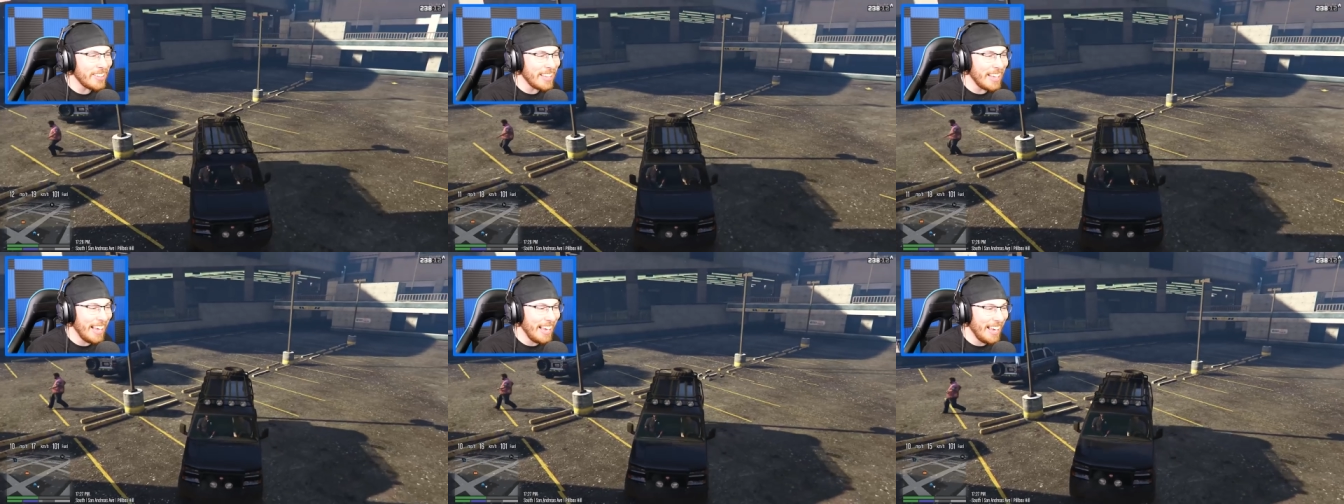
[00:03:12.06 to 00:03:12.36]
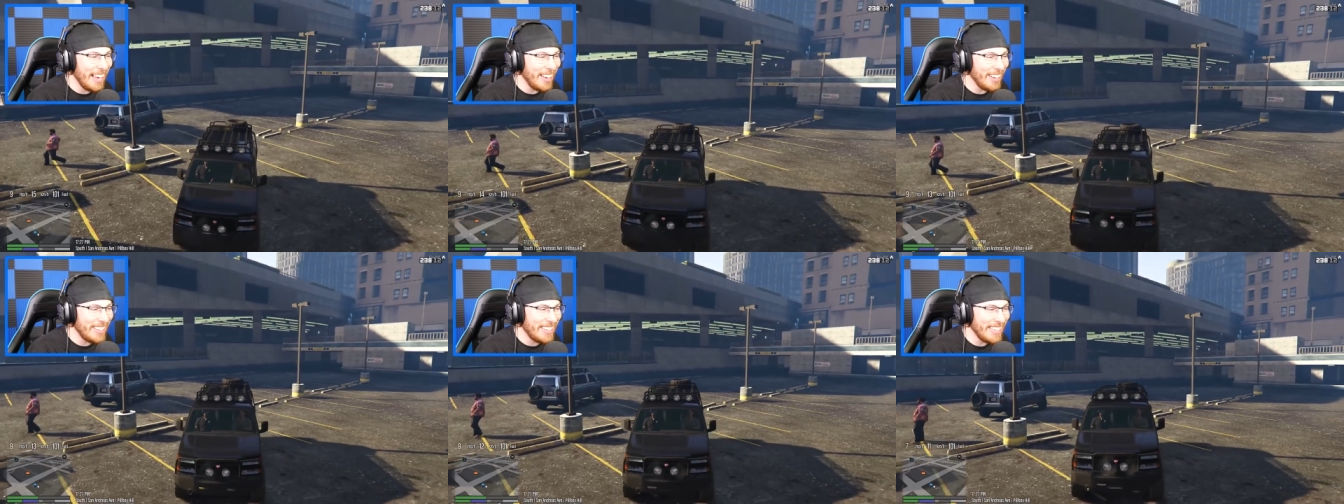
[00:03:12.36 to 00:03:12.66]
Where the
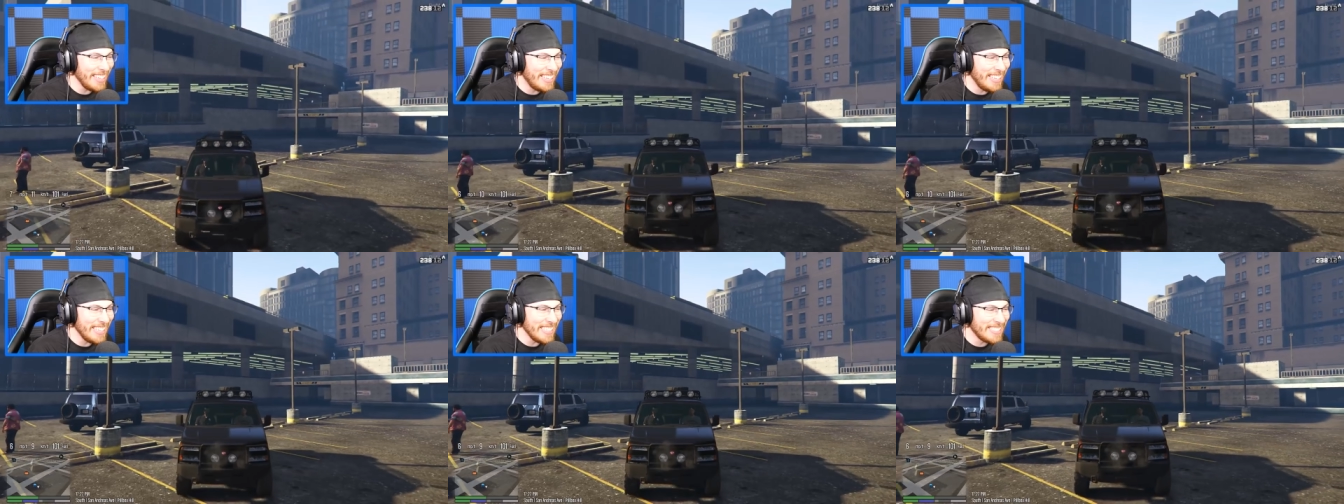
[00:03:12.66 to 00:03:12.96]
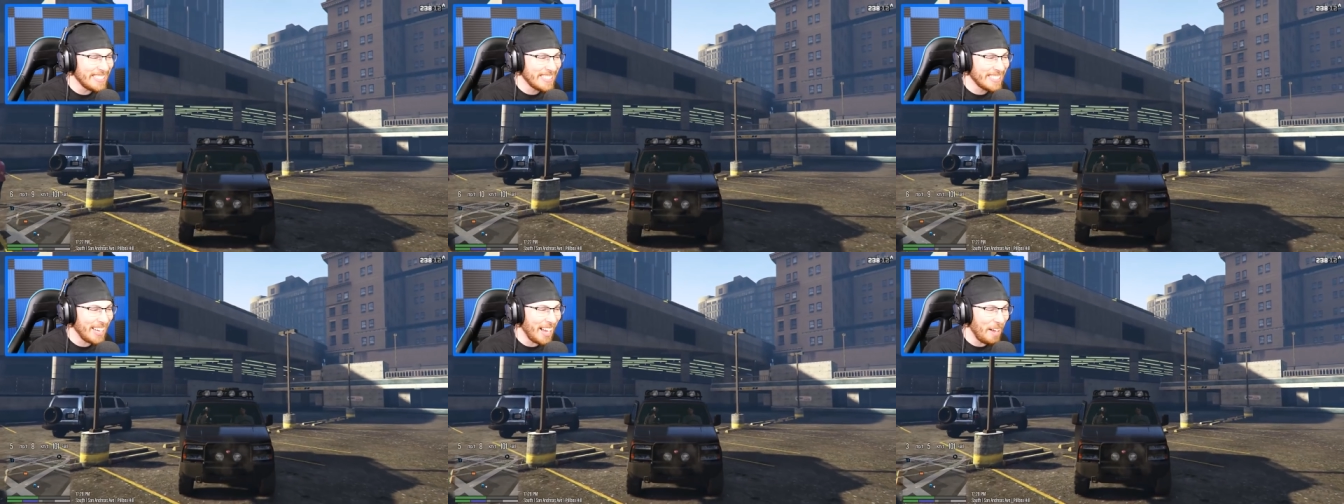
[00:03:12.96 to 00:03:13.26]
hell did
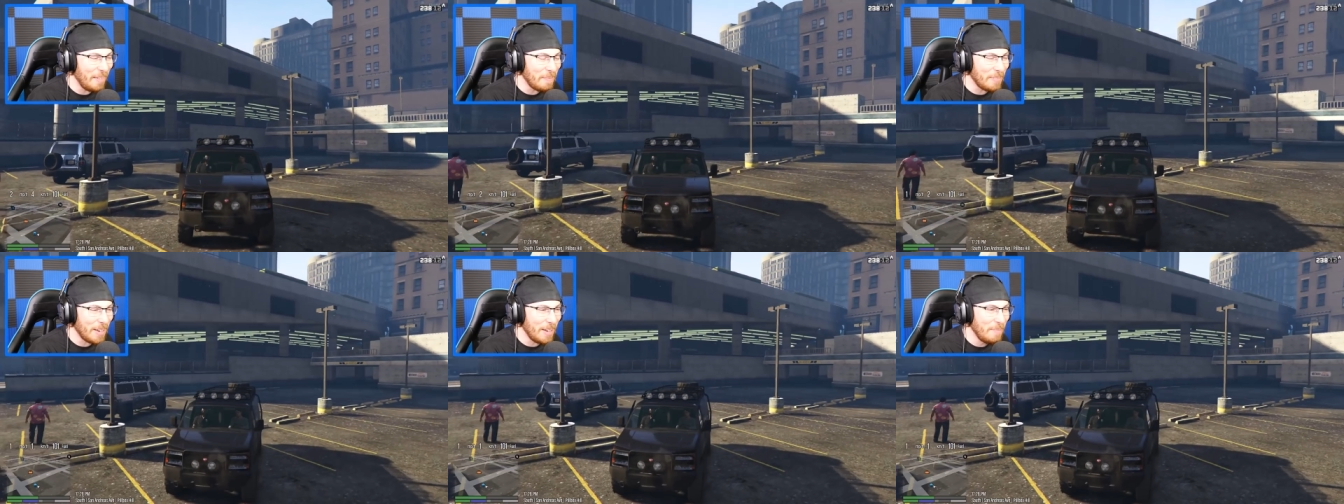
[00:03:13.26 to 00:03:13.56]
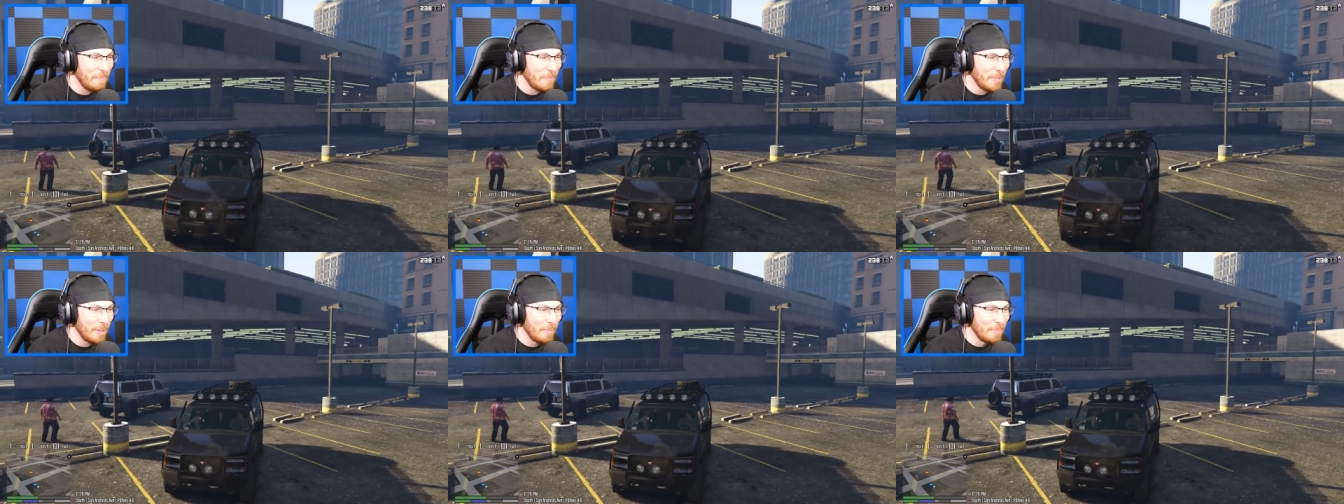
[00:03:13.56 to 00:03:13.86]
this cop
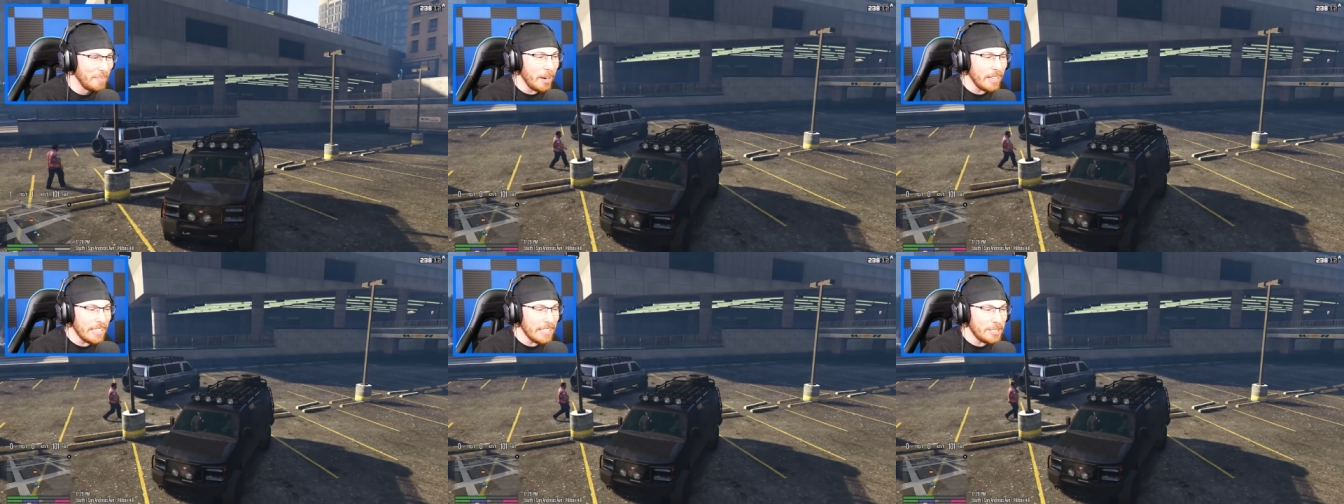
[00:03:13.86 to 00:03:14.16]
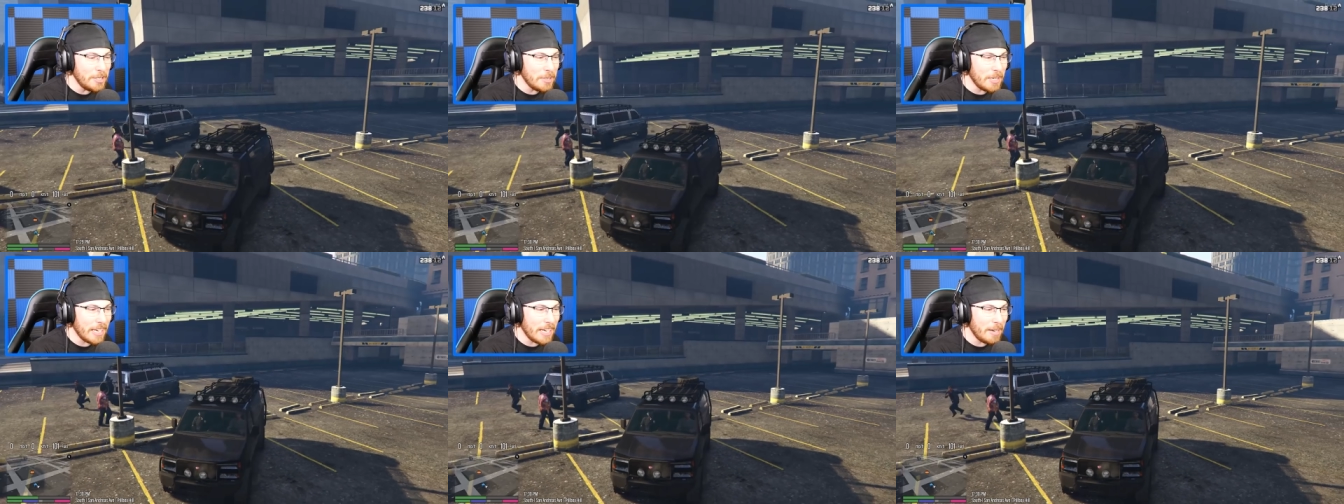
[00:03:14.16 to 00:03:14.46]
come from? When
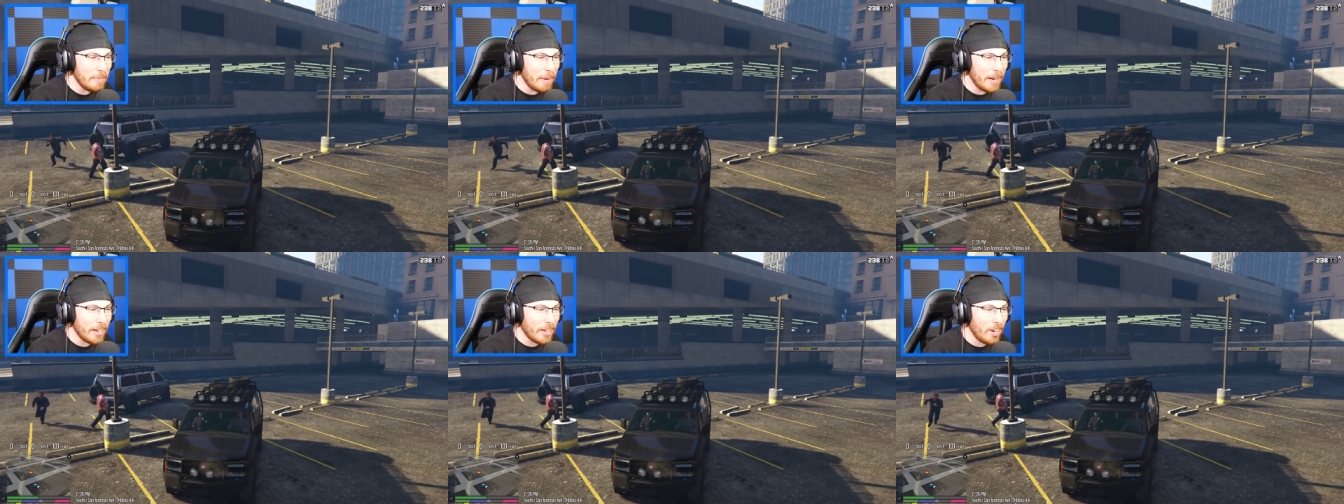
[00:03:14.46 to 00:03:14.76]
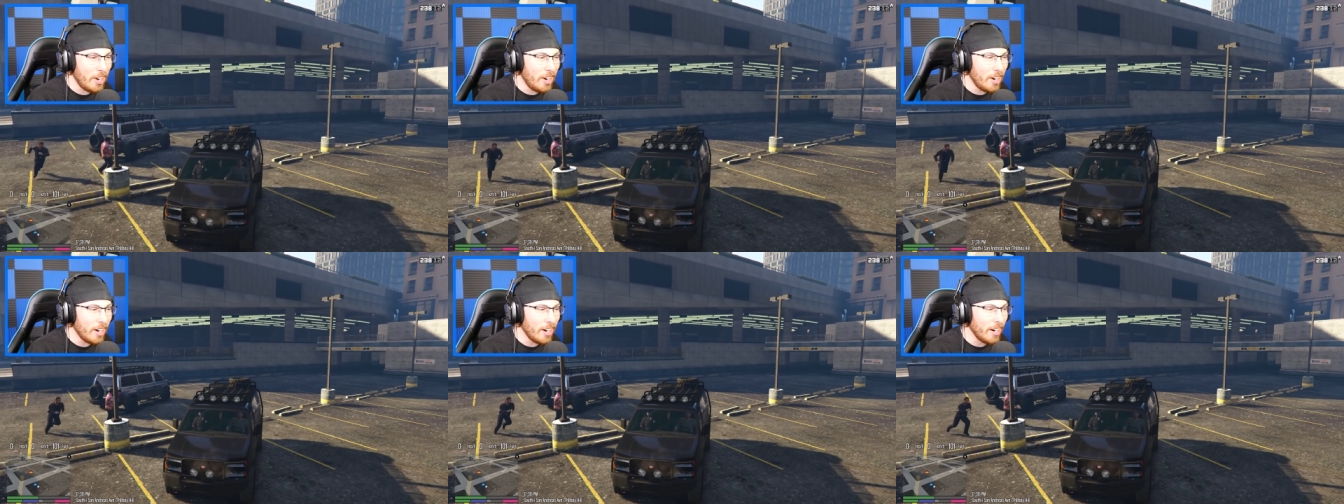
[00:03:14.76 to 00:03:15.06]
did you get in my
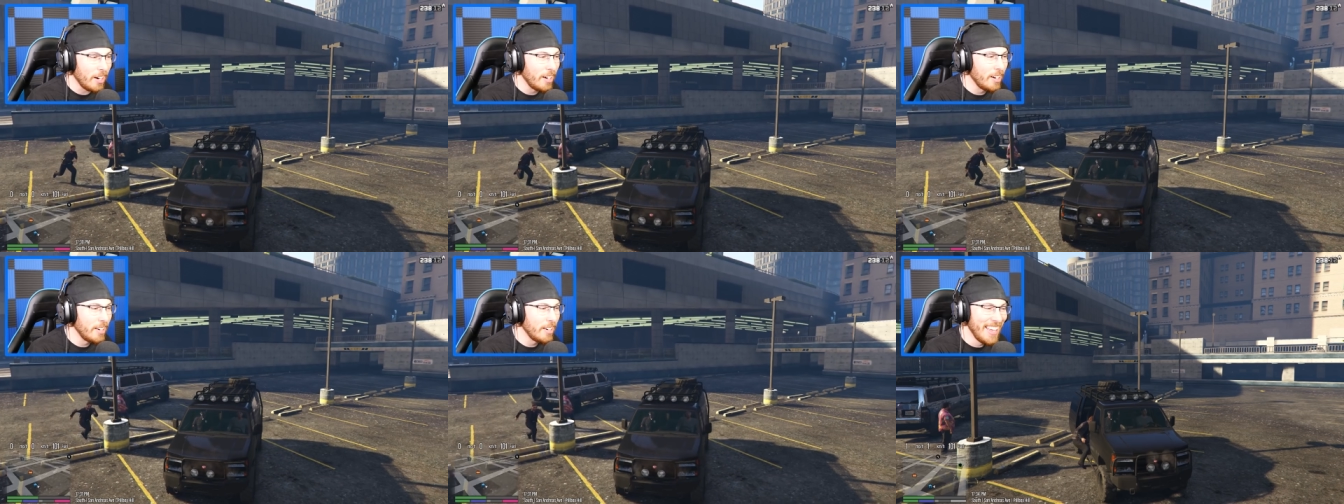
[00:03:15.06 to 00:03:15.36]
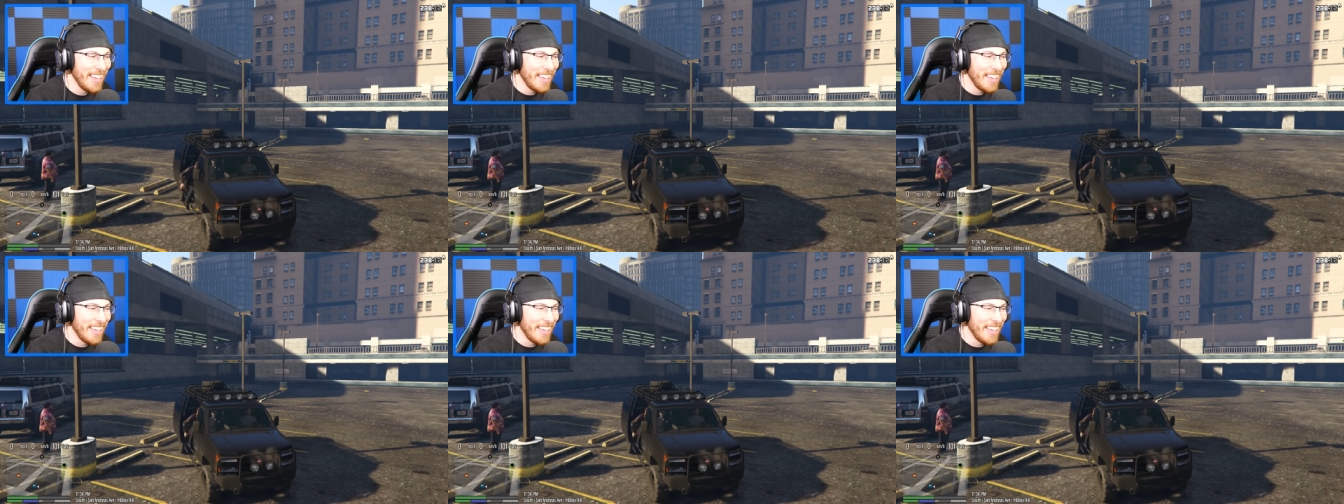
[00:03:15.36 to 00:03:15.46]
car?